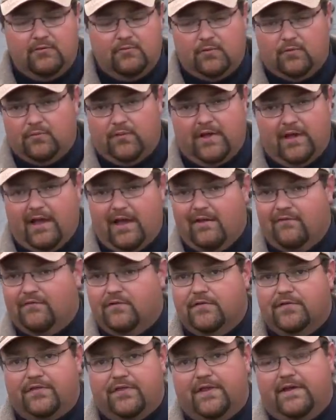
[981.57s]
would we
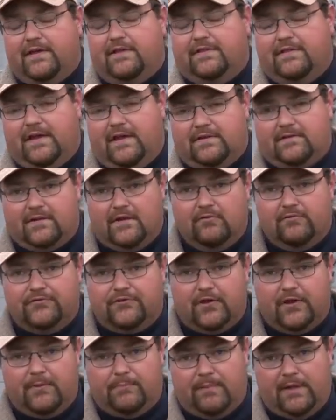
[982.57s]
ever think that there
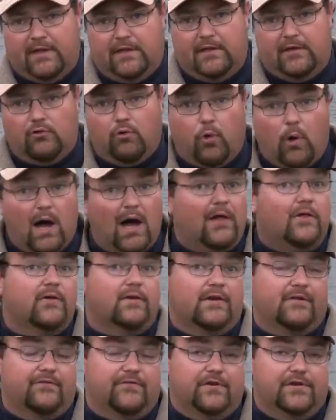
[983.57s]
was going to be
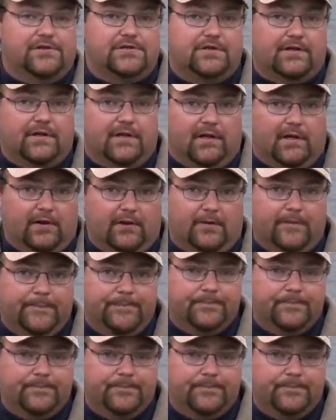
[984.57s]
quality fish in here.